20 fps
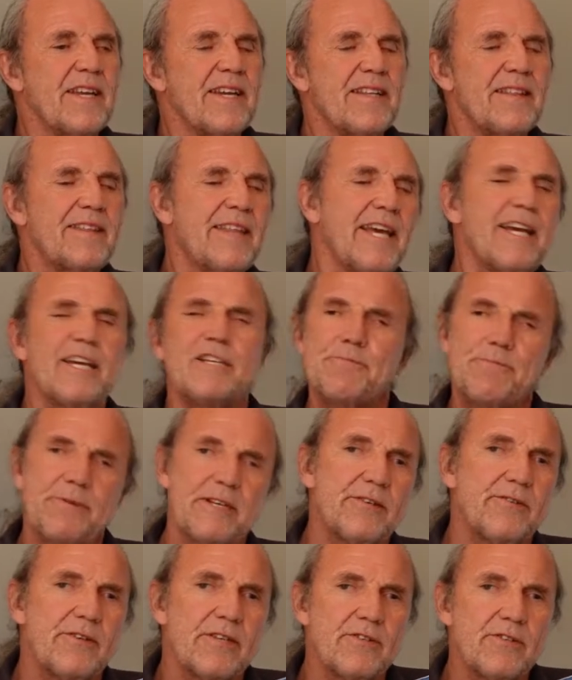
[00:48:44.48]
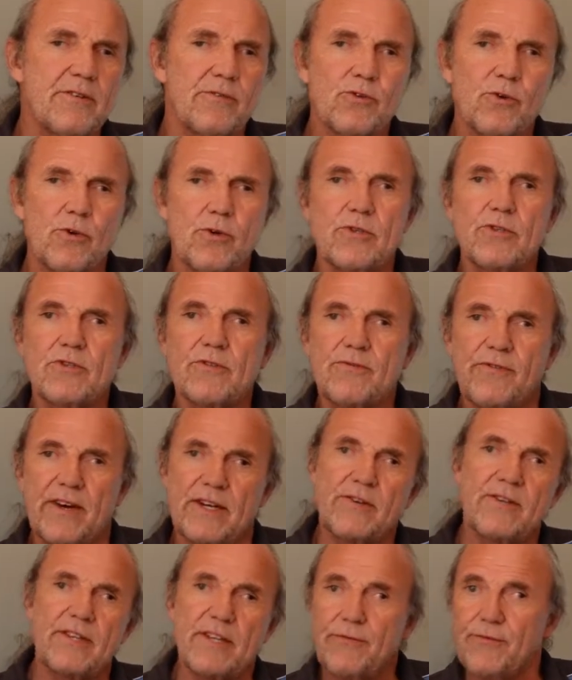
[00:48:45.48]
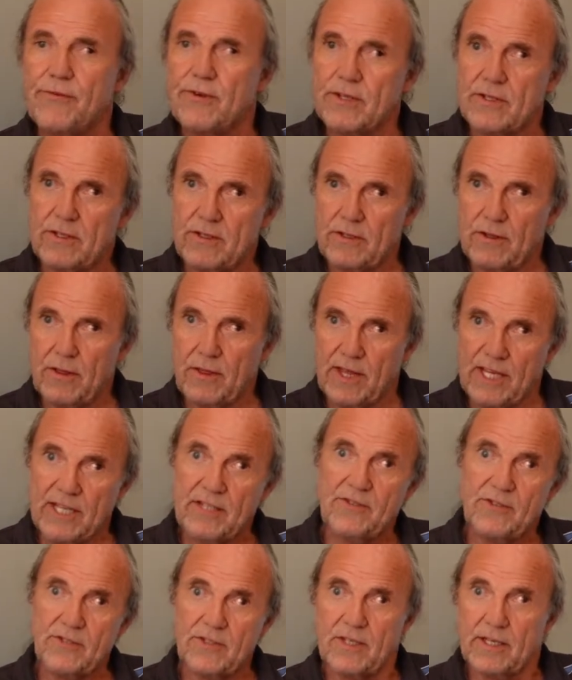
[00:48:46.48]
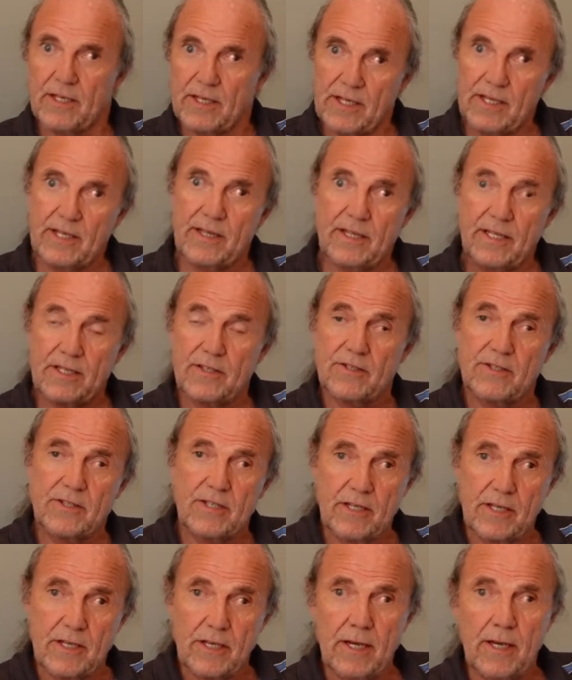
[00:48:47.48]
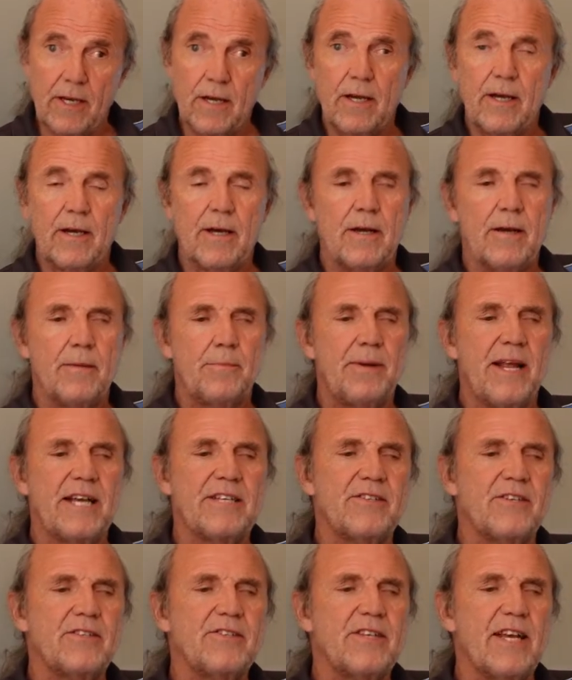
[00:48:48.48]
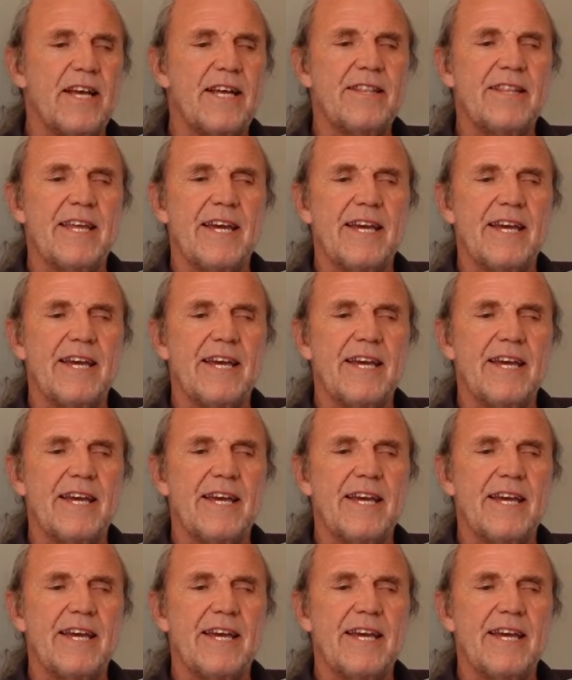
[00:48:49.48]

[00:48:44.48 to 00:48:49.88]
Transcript: They experienced, of course, very different things in these places, and